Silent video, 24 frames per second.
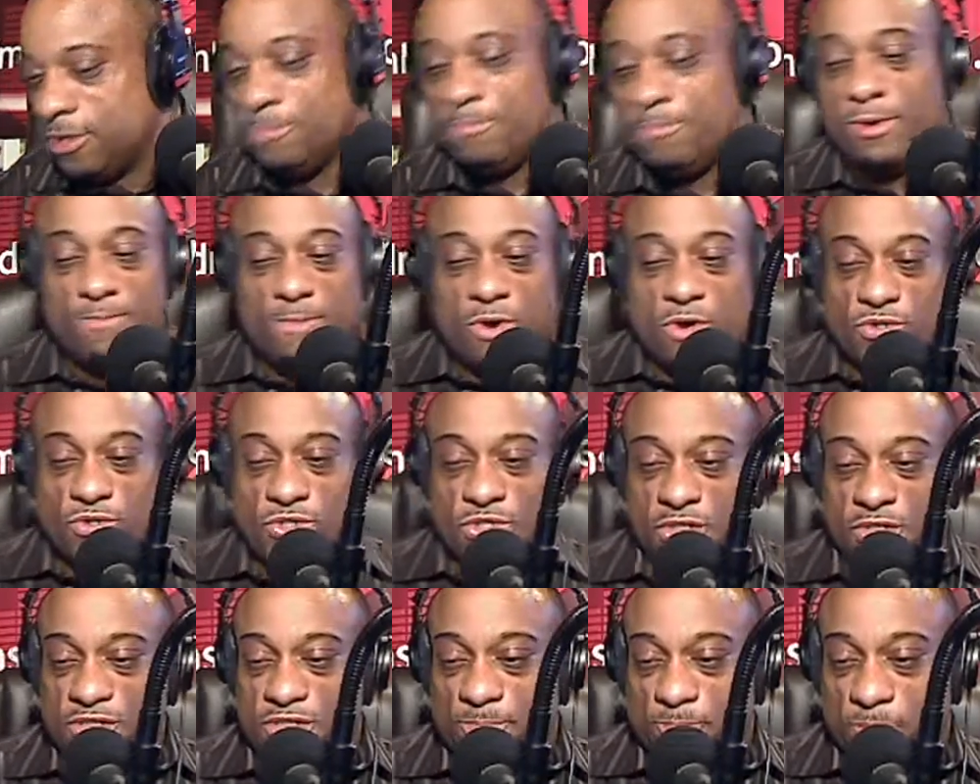
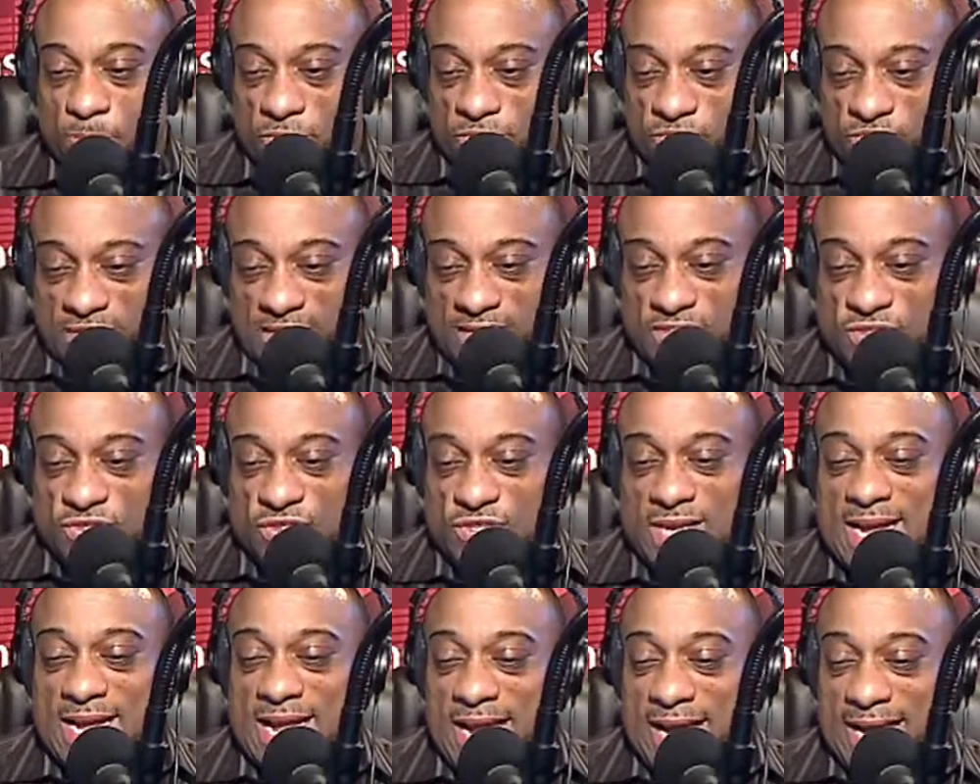Promotions presents
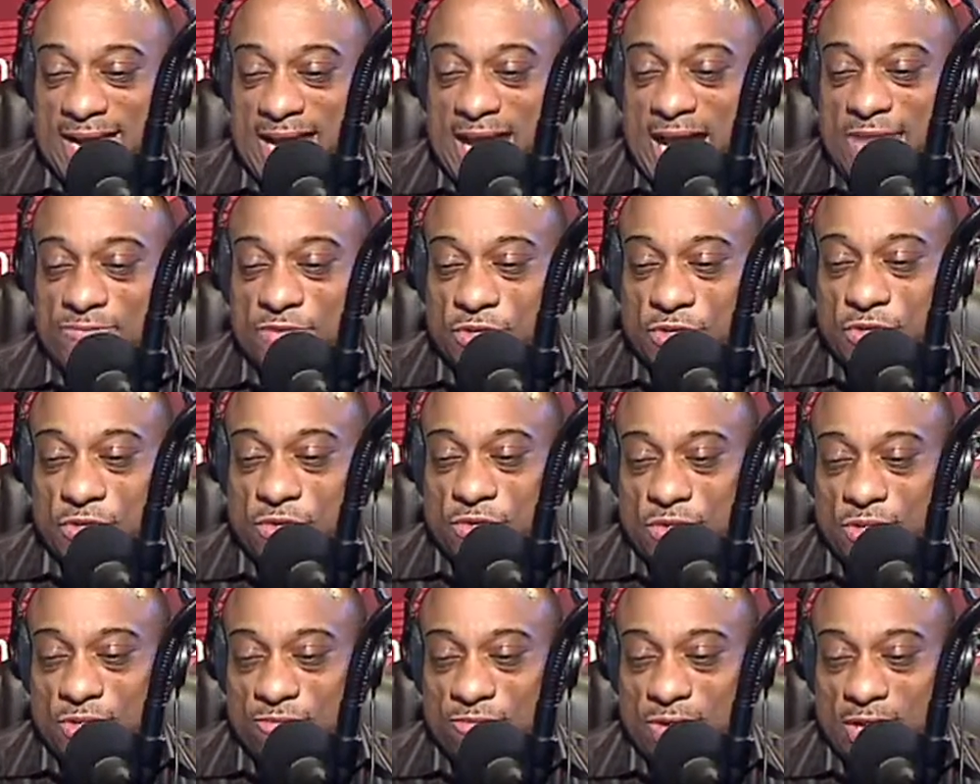an
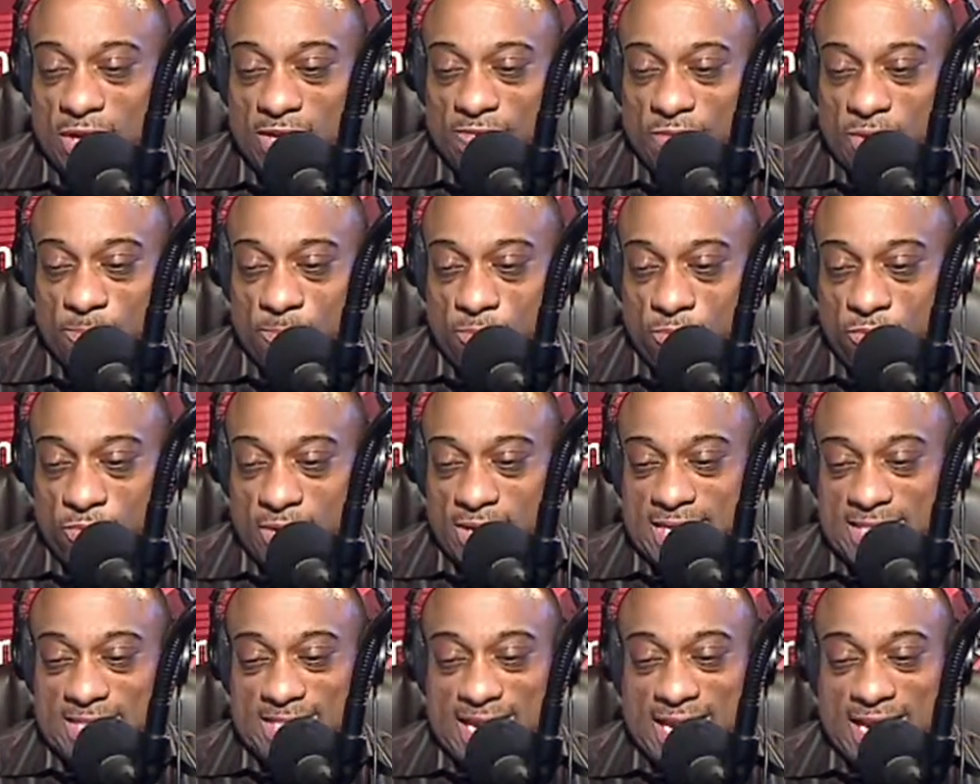afternoon of relevant
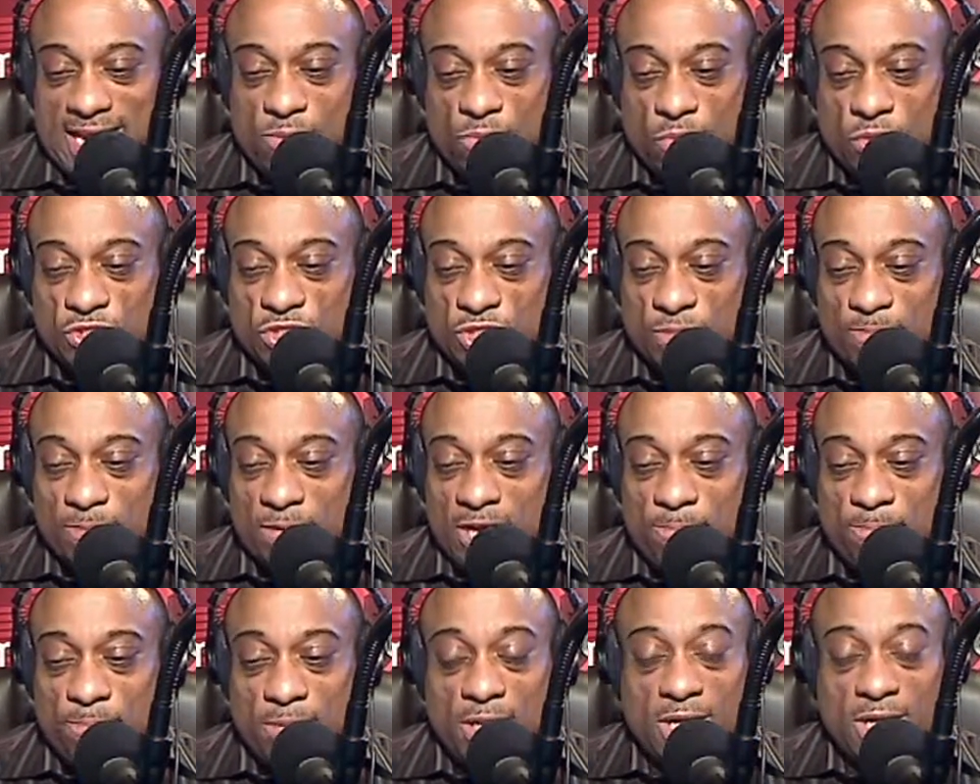praise and worship
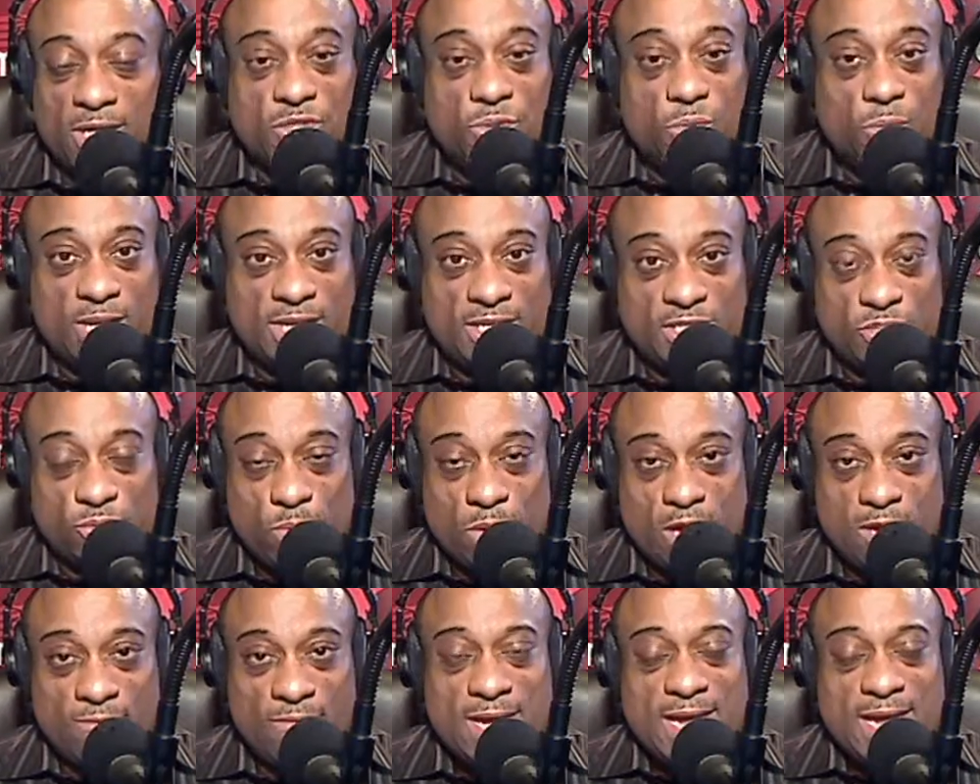unplugged
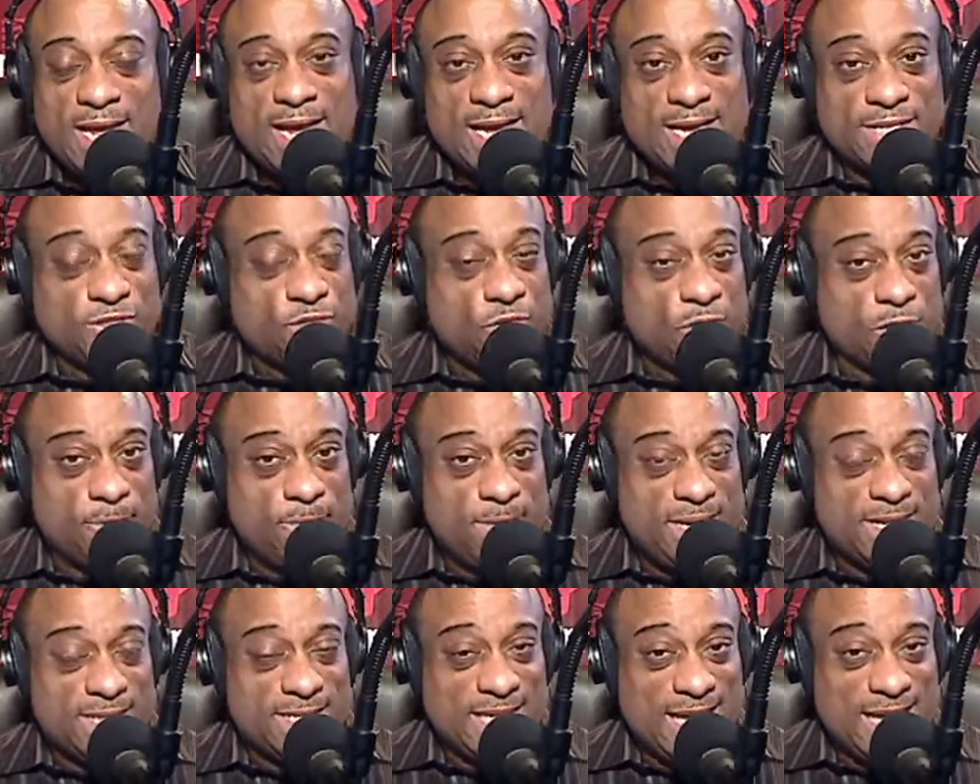2012. It's going to
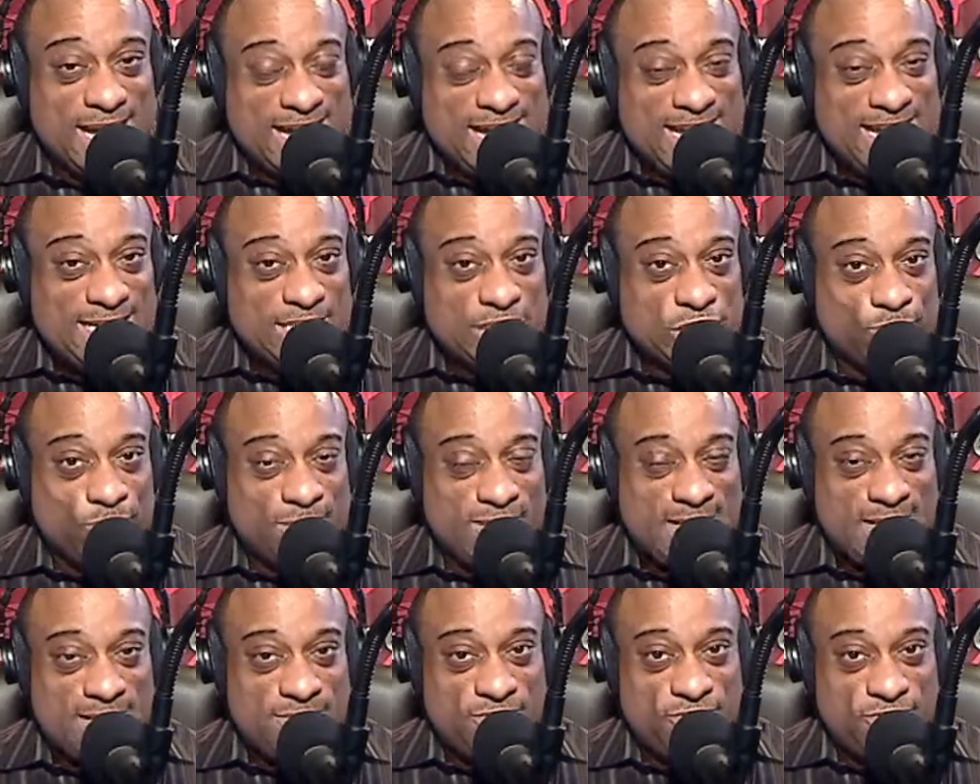be at the
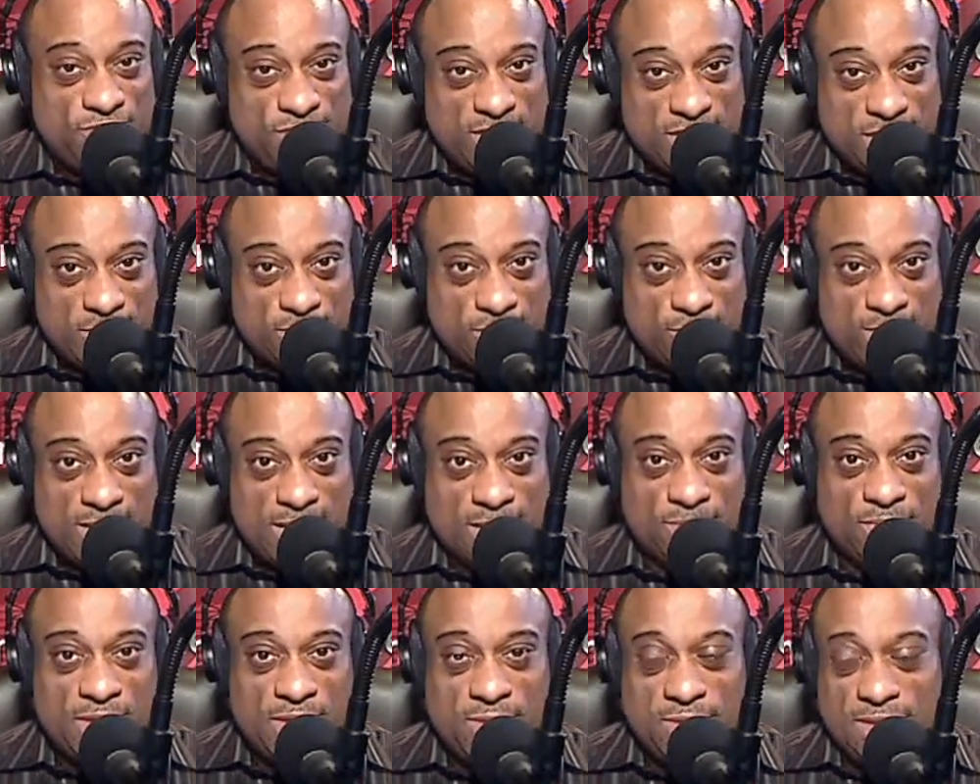Adrienne Theater. Now
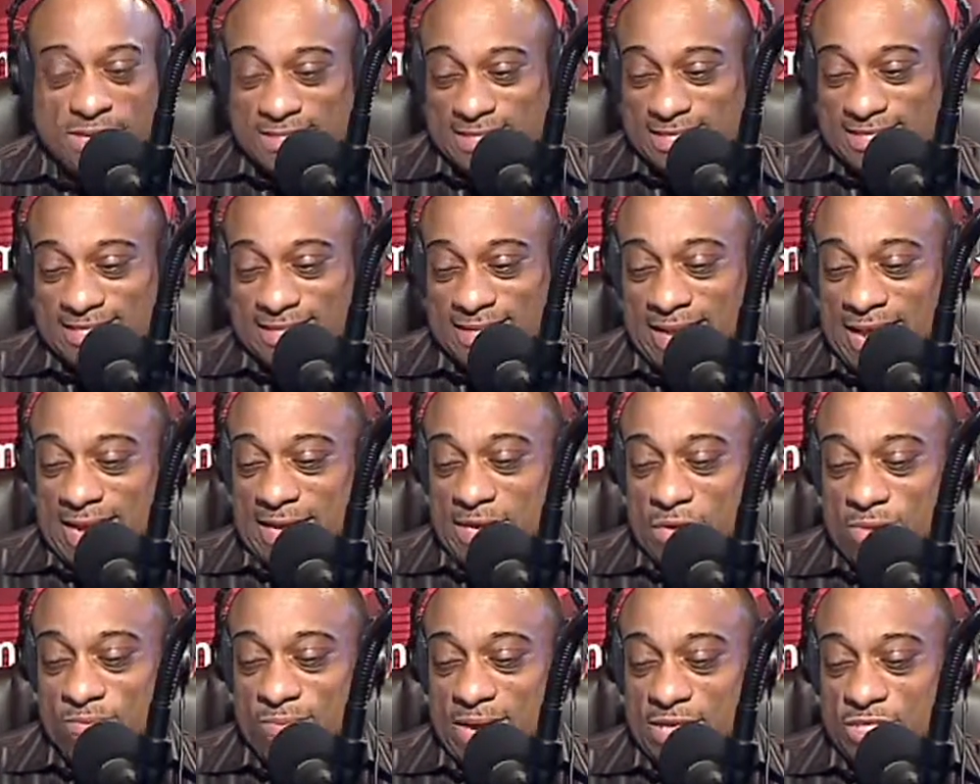there is a slight
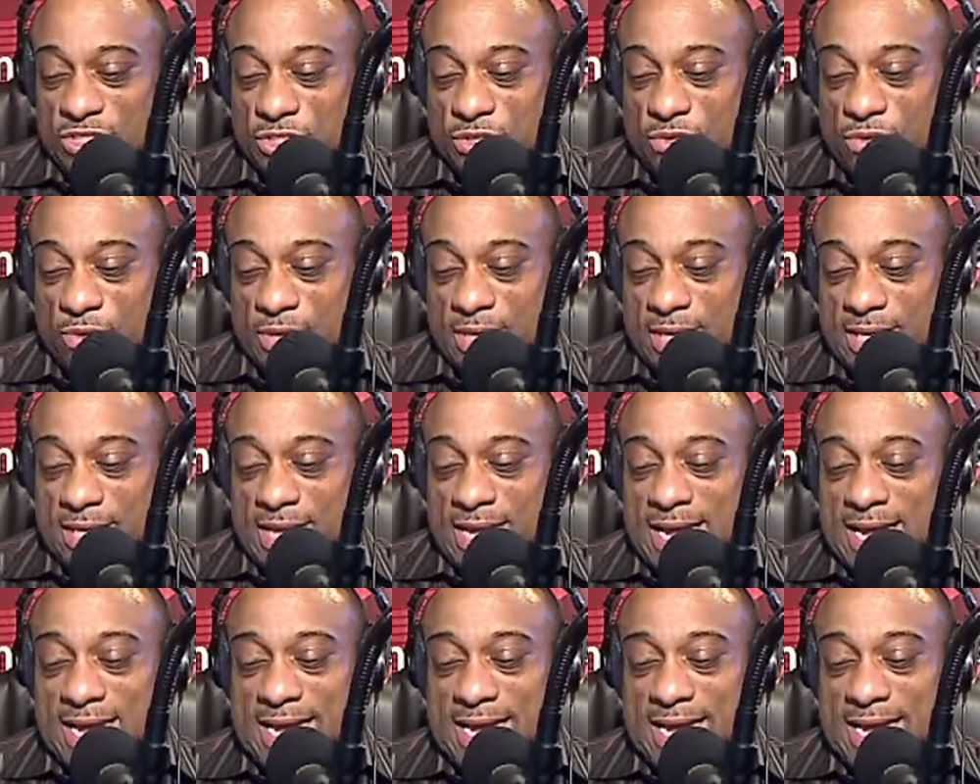correction on it.